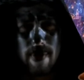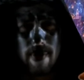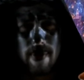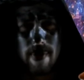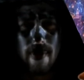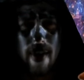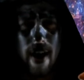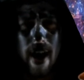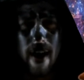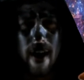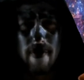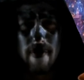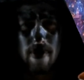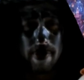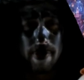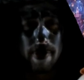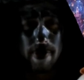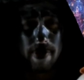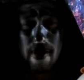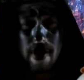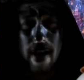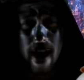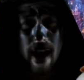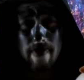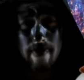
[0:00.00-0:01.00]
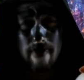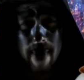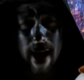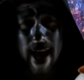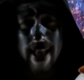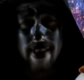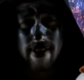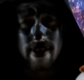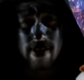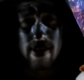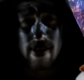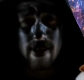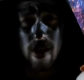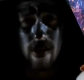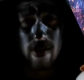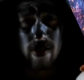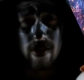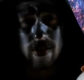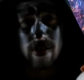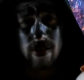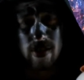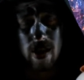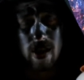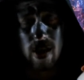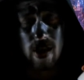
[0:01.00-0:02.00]
forever, but they're not bad songs.
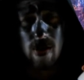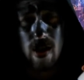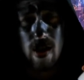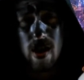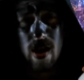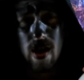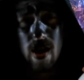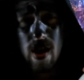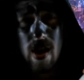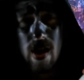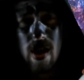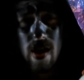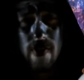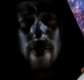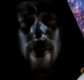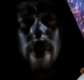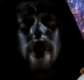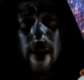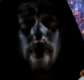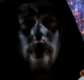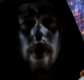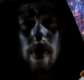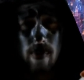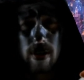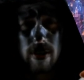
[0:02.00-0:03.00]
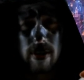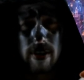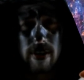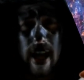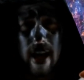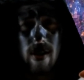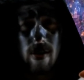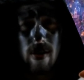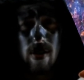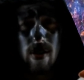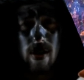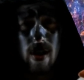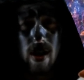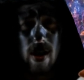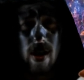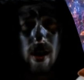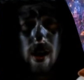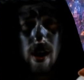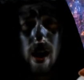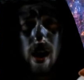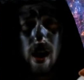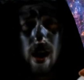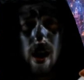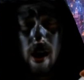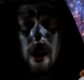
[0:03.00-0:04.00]
So that works out.
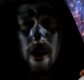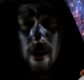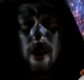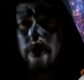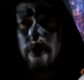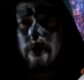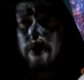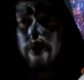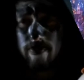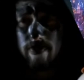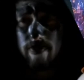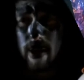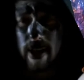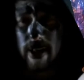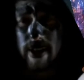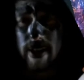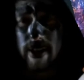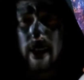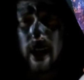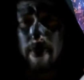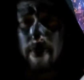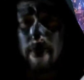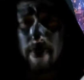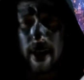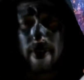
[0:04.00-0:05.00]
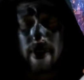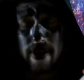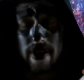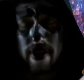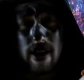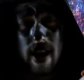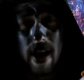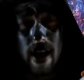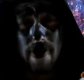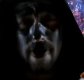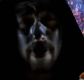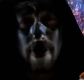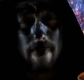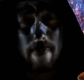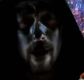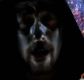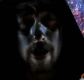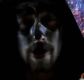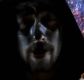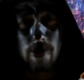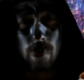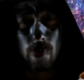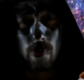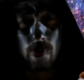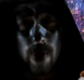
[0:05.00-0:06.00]
But I mean, there's nothing
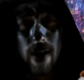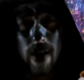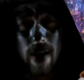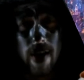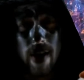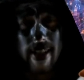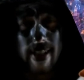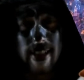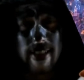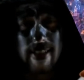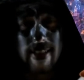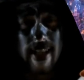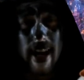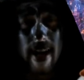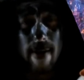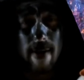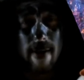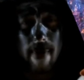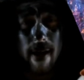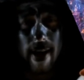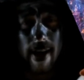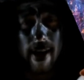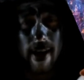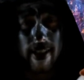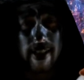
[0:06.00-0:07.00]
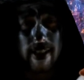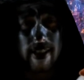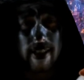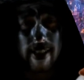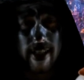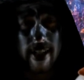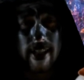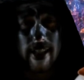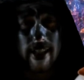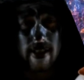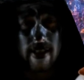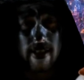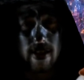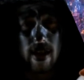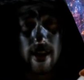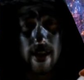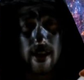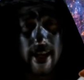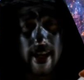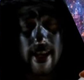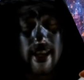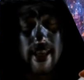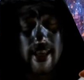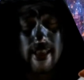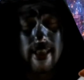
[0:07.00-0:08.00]
much really to say about it because in
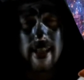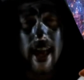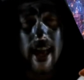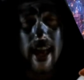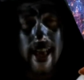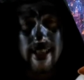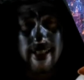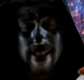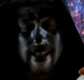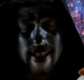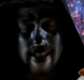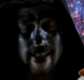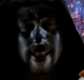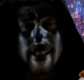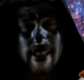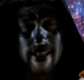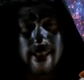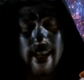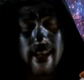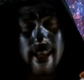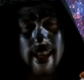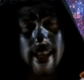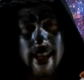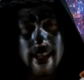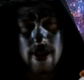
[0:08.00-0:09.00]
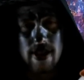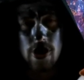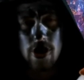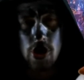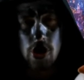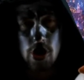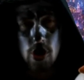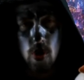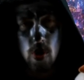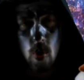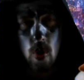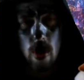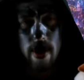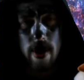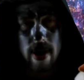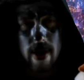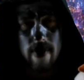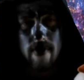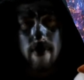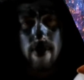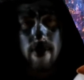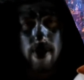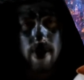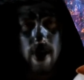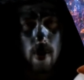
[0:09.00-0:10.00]
its essence, it is a short,
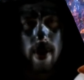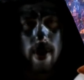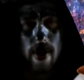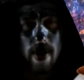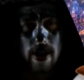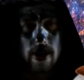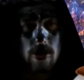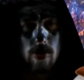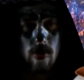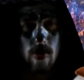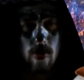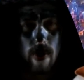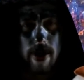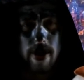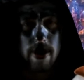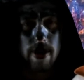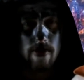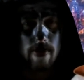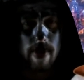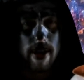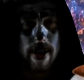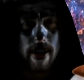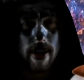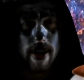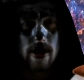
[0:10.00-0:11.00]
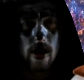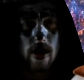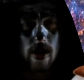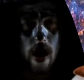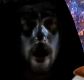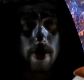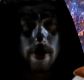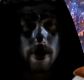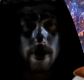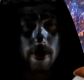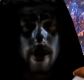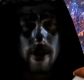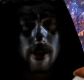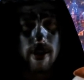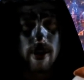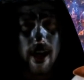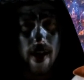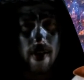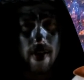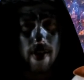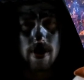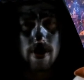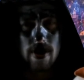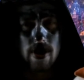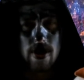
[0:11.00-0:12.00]
even though it is 22 minutes long. You can
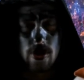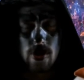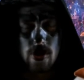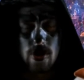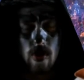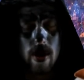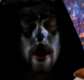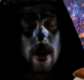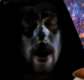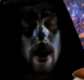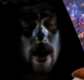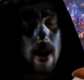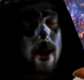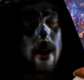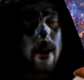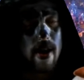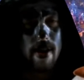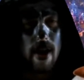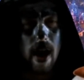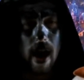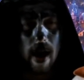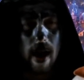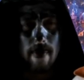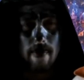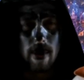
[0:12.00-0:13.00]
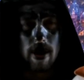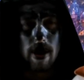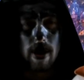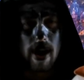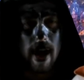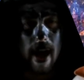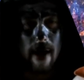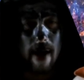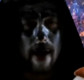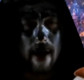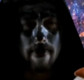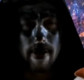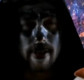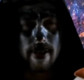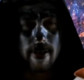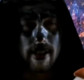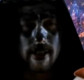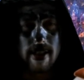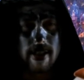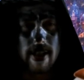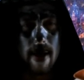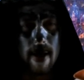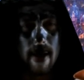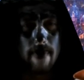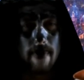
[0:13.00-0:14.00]
tell it's a short. Not much happens
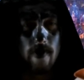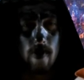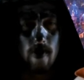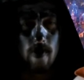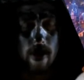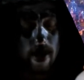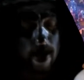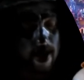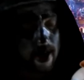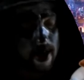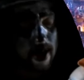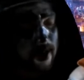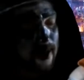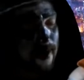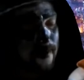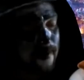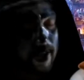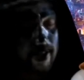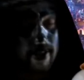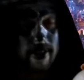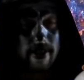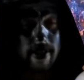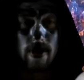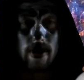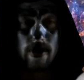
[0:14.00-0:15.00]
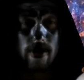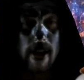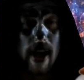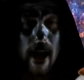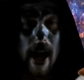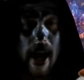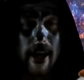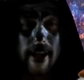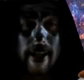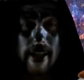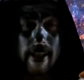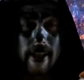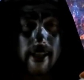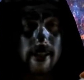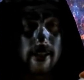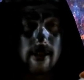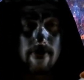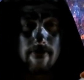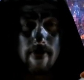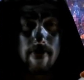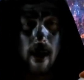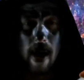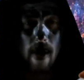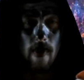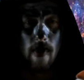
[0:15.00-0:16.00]
except for this little guy getting to
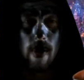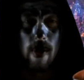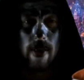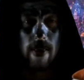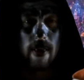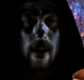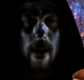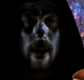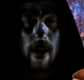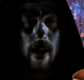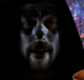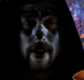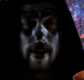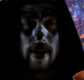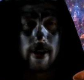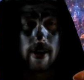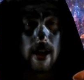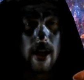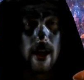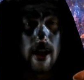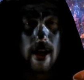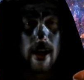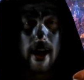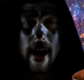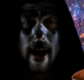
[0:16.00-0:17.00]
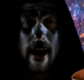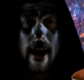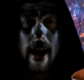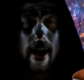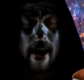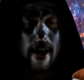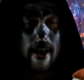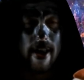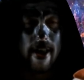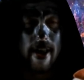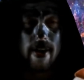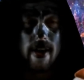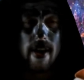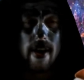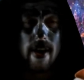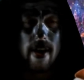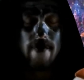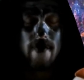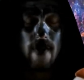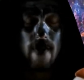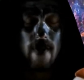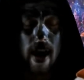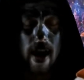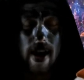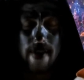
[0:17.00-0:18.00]
spout one-liners and
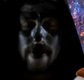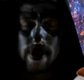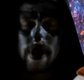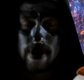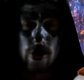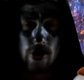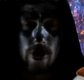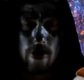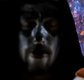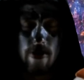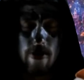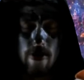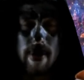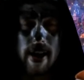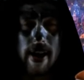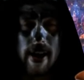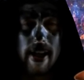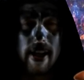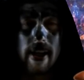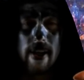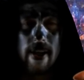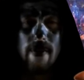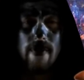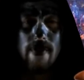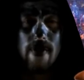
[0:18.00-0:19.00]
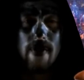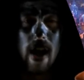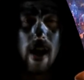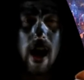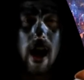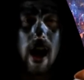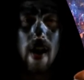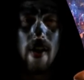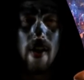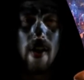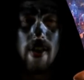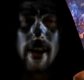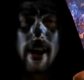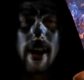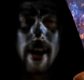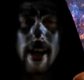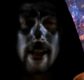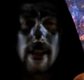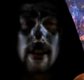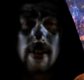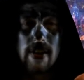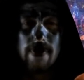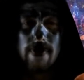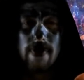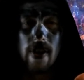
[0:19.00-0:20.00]
find the true meaning of the
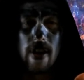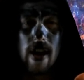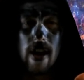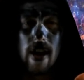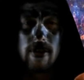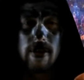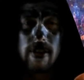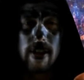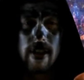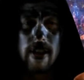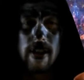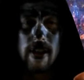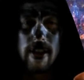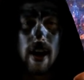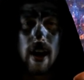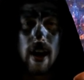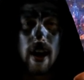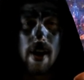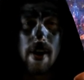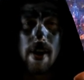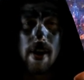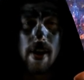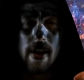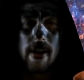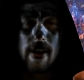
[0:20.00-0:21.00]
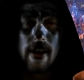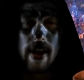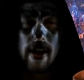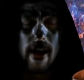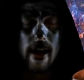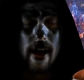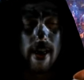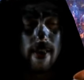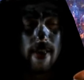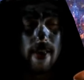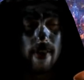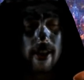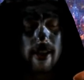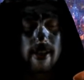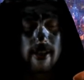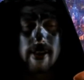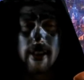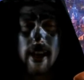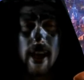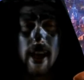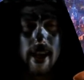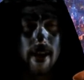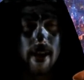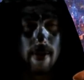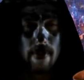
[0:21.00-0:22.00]
holidays for Elsa and Anna. And like I
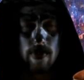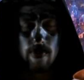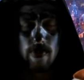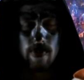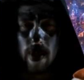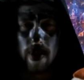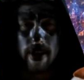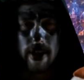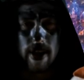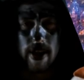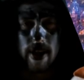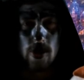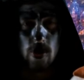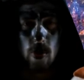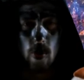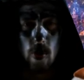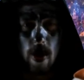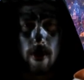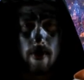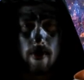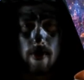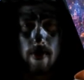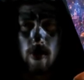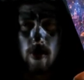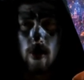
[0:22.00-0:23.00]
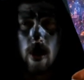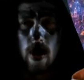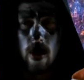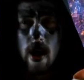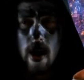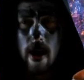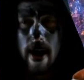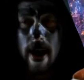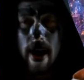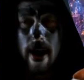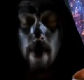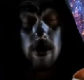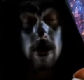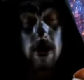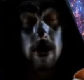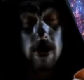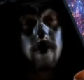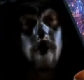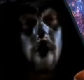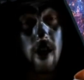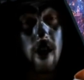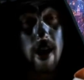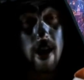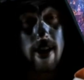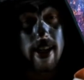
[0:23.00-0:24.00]
said, it was really enjoyable. It was
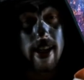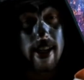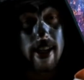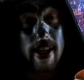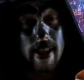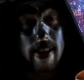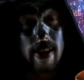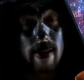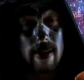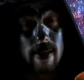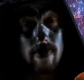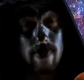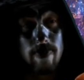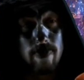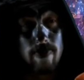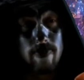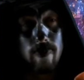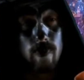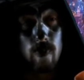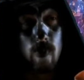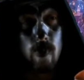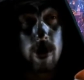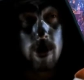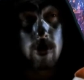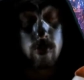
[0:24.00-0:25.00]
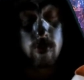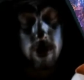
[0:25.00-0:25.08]
funny, which was